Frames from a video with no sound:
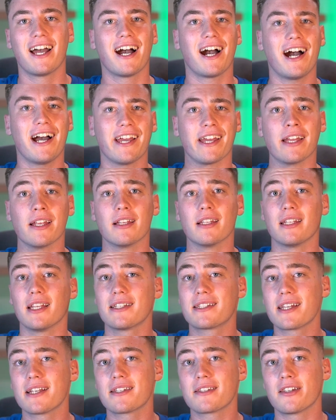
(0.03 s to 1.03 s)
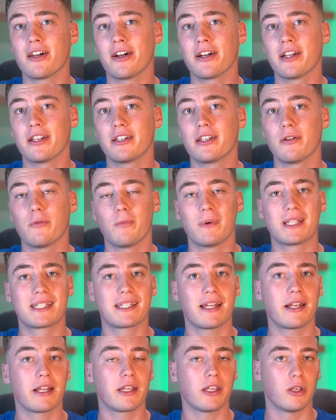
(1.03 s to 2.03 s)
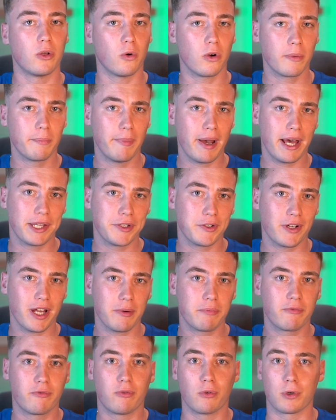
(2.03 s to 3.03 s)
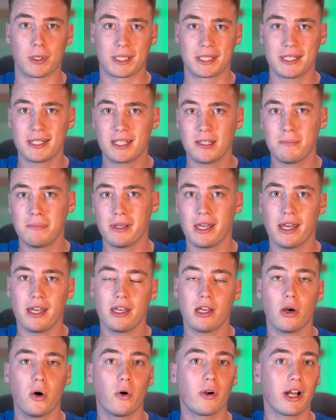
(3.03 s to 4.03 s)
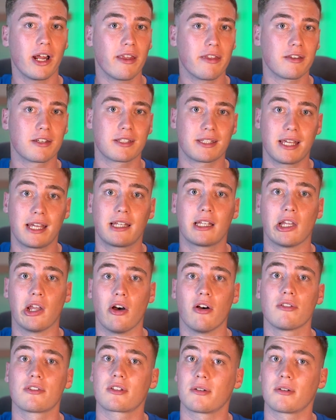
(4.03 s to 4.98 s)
Hi, let's get started with setting your banner up for CCPA or other state laws